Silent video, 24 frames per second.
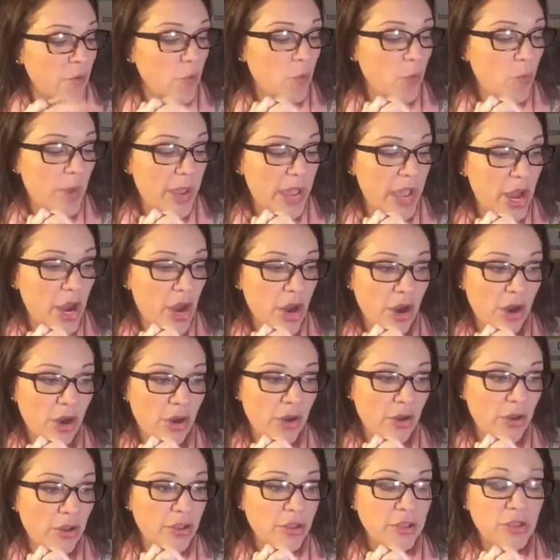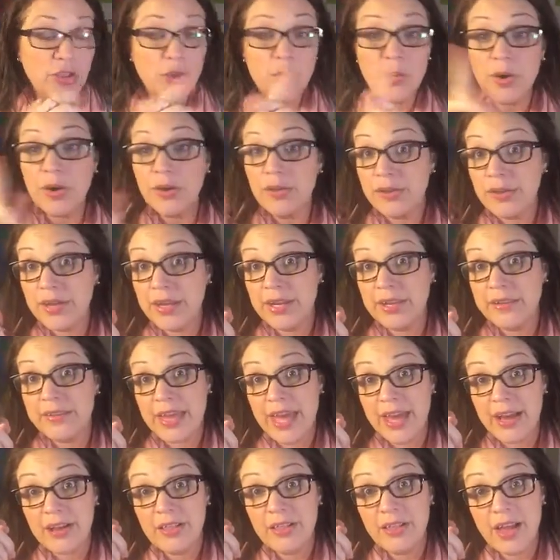where you are looking at
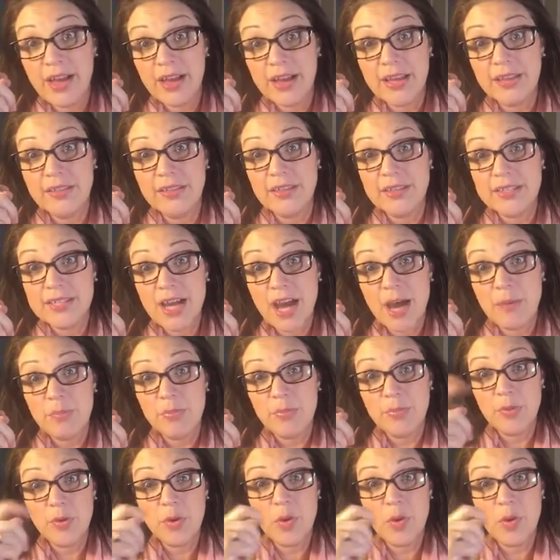that clock in the top